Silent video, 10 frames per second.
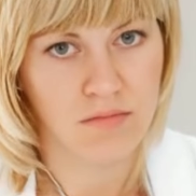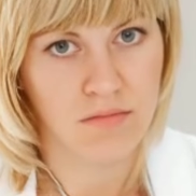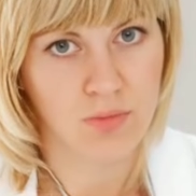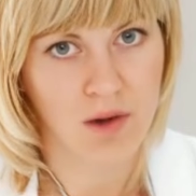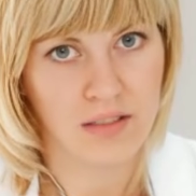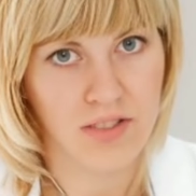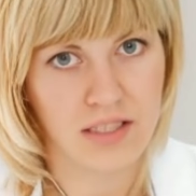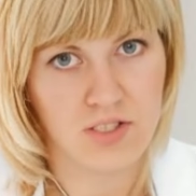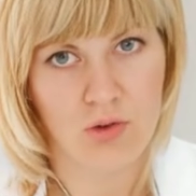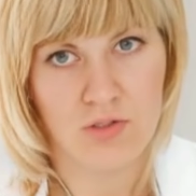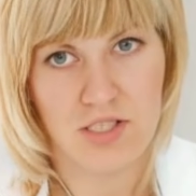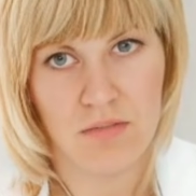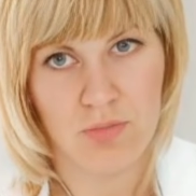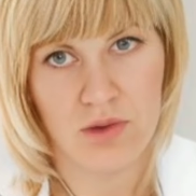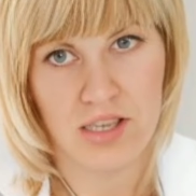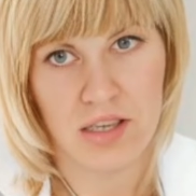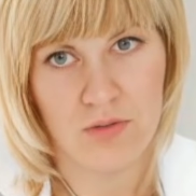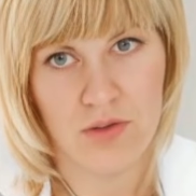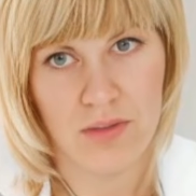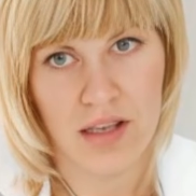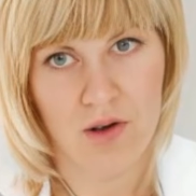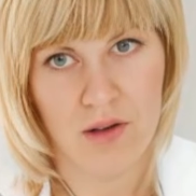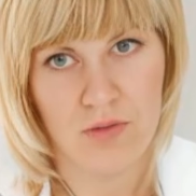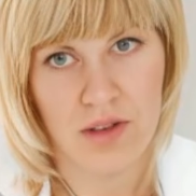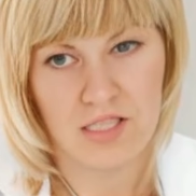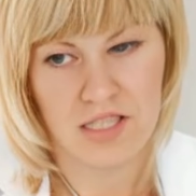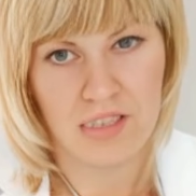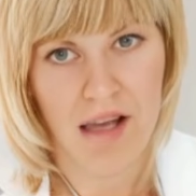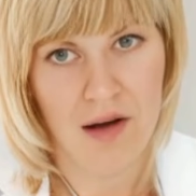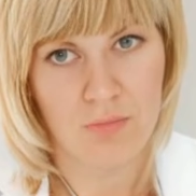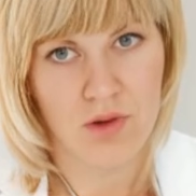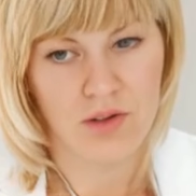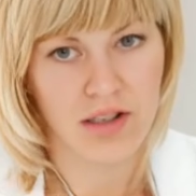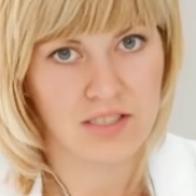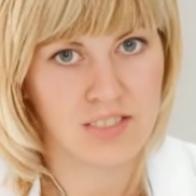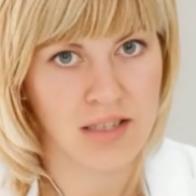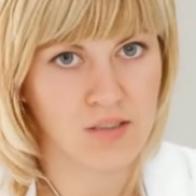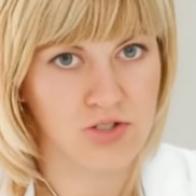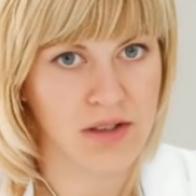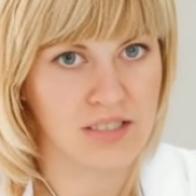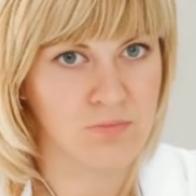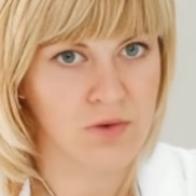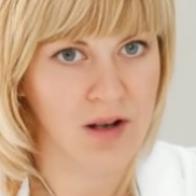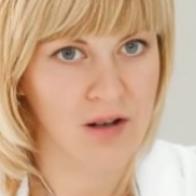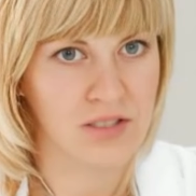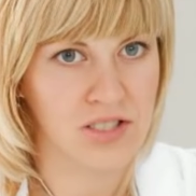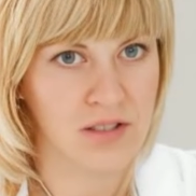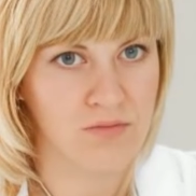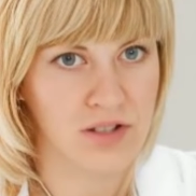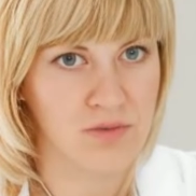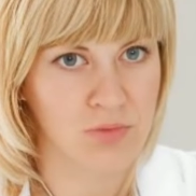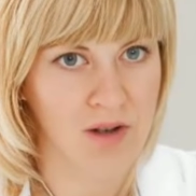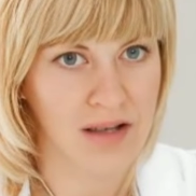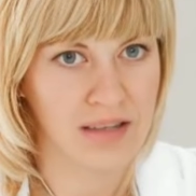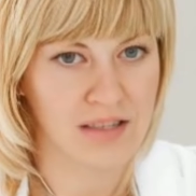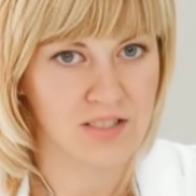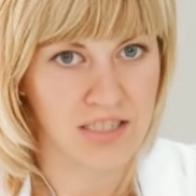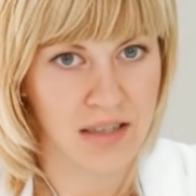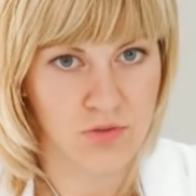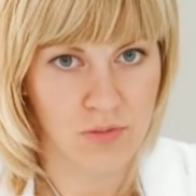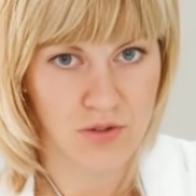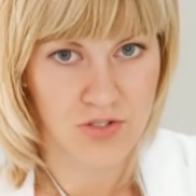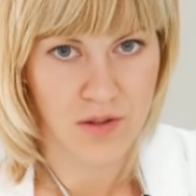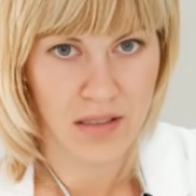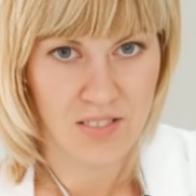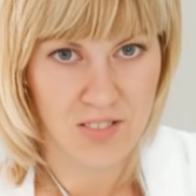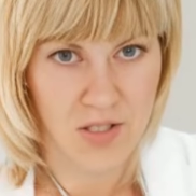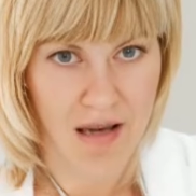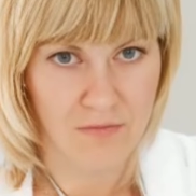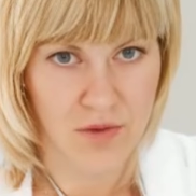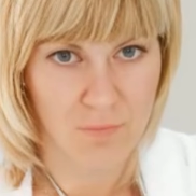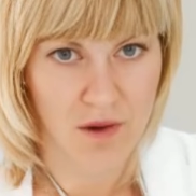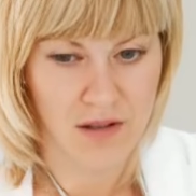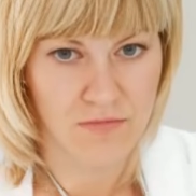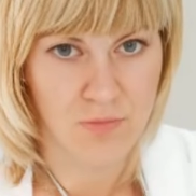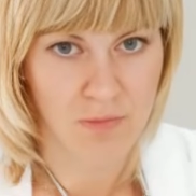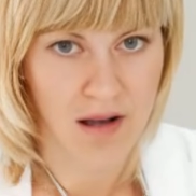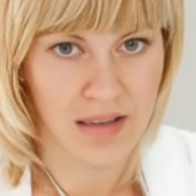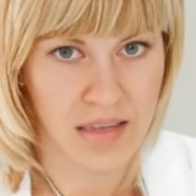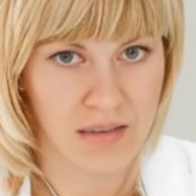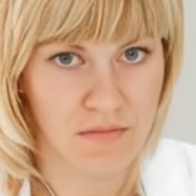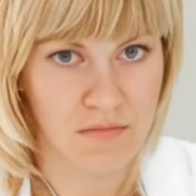Blood vessels, particularly arteries and capillaries, transport oxygen-rich blood and essential nutrients to every part of the body.